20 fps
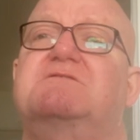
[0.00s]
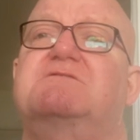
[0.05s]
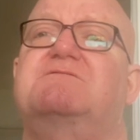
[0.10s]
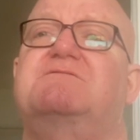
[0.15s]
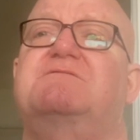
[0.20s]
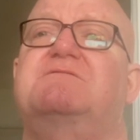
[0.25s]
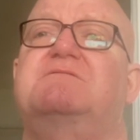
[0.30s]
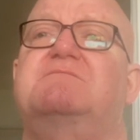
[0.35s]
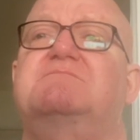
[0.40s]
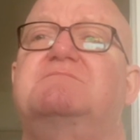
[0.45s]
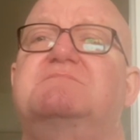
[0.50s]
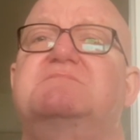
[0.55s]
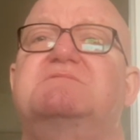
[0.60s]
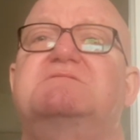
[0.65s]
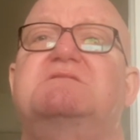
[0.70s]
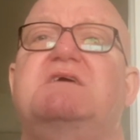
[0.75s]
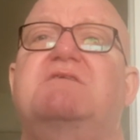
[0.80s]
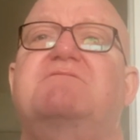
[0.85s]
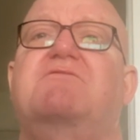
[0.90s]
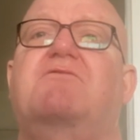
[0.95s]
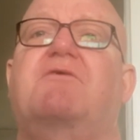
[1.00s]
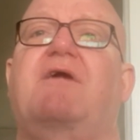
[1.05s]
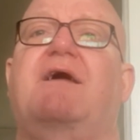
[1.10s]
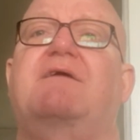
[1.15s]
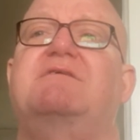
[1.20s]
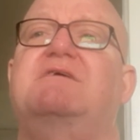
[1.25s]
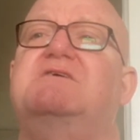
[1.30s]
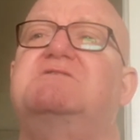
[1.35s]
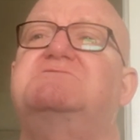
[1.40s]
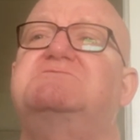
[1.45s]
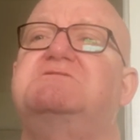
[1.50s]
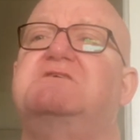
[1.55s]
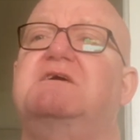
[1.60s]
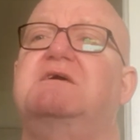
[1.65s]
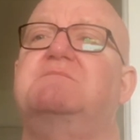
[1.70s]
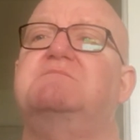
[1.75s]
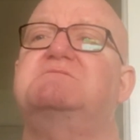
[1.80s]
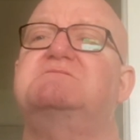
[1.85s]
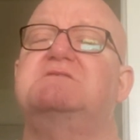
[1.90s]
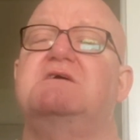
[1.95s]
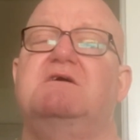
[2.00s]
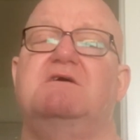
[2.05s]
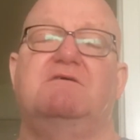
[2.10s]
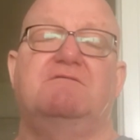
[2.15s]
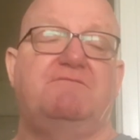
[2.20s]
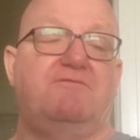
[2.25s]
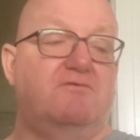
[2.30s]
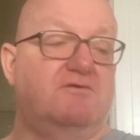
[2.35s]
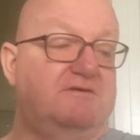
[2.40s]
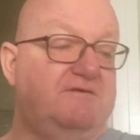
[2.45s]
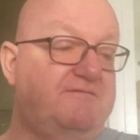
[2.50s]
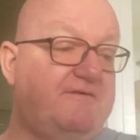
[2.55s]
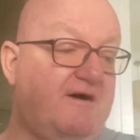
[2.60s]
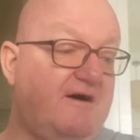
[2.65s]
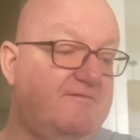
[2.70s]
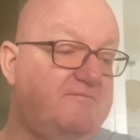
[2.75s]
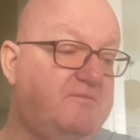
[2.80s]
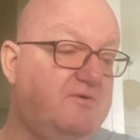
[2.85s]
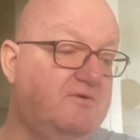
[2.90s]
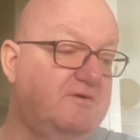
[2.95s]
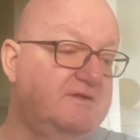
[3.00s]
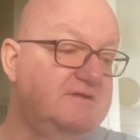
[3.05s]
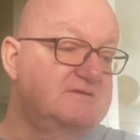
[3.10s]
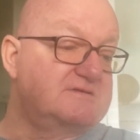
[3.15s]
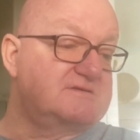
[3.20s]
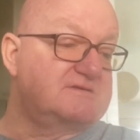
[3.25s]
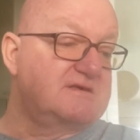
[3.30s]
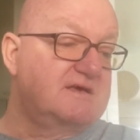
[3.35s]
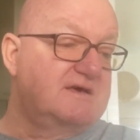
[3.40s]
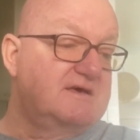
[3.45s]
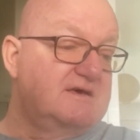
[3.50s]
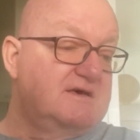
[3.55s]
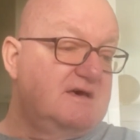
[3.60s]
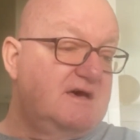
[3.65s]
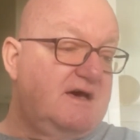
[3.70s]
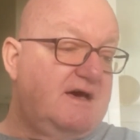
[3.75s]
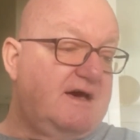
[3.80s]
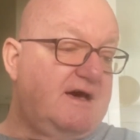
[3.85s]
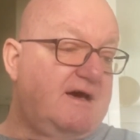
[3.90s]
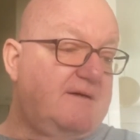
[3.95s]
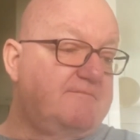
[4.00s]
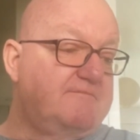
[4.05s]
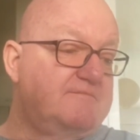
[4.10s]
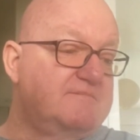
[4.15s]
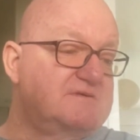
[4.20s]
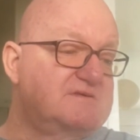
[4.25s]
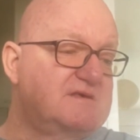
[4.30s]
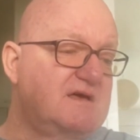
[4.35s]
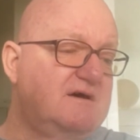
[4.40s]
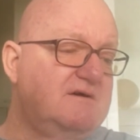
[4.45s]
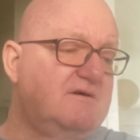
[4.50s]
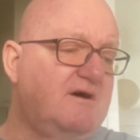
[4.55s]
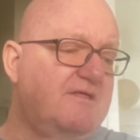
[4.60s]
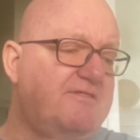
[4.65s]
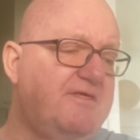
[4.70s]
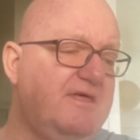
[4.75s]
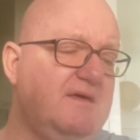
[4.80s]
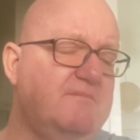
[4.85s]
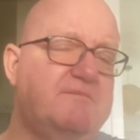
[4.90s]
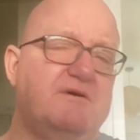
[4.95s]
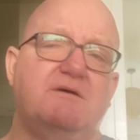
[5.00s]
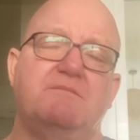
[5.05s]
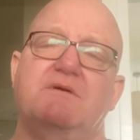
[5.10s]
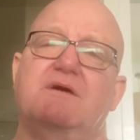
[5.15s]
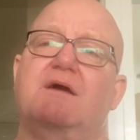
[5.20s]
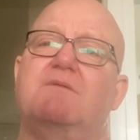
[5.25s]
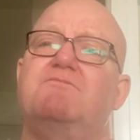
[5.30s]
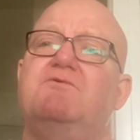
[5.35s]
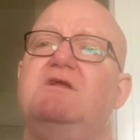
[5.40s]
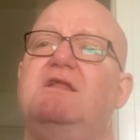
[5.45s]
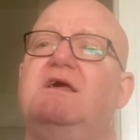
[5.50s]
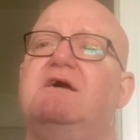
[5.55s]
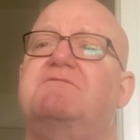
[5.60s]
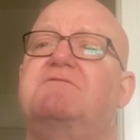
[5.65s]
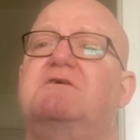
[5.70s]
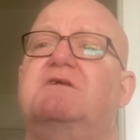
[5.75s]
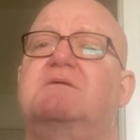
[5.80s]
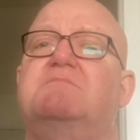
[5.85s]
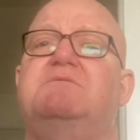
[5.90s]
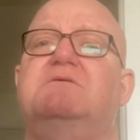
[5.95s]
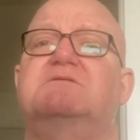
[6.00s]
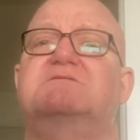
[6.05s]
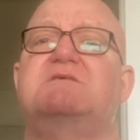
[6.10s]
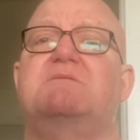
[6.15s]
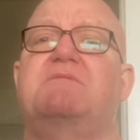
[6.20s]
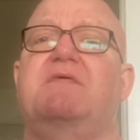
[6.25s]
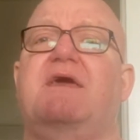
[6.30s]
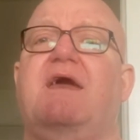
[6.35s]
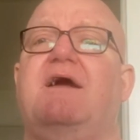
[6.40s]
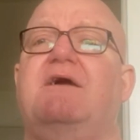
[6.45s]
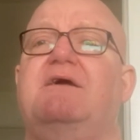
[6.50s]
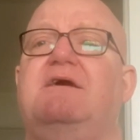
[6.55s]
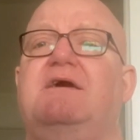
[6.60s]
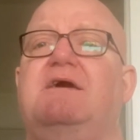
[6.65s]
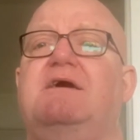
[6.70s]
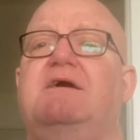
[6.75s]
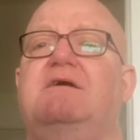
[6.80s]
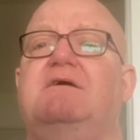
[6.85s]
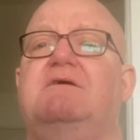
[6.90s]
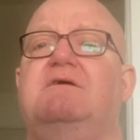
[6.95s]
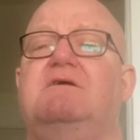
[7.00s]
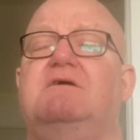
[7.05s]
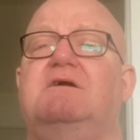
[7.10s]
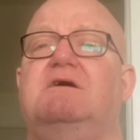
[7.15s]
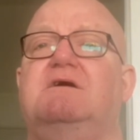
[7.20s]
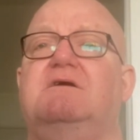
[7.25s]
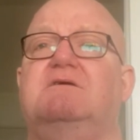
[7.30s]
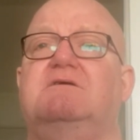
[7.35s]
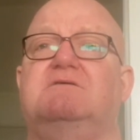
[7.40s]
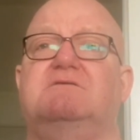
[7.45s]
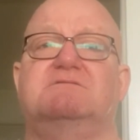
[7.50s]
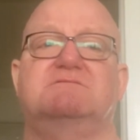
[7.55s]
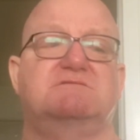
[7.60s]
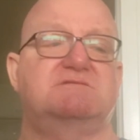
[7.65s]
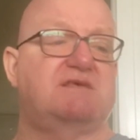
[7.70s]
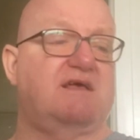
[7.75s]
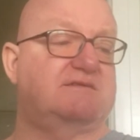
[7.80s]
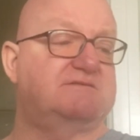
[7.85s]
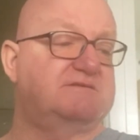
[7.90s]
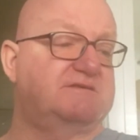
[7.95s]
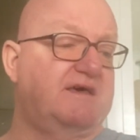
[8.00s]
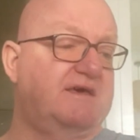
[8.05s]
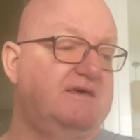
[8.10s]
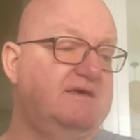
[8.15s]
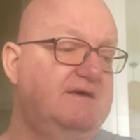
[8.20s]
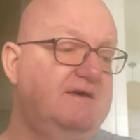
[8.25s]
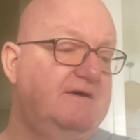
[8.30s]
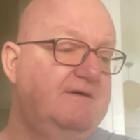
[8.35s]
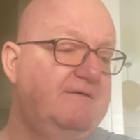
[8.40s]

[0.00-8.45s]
of safe groundish teams, 45 points. So I think Birmingham really have got to pull something out here on Saturday.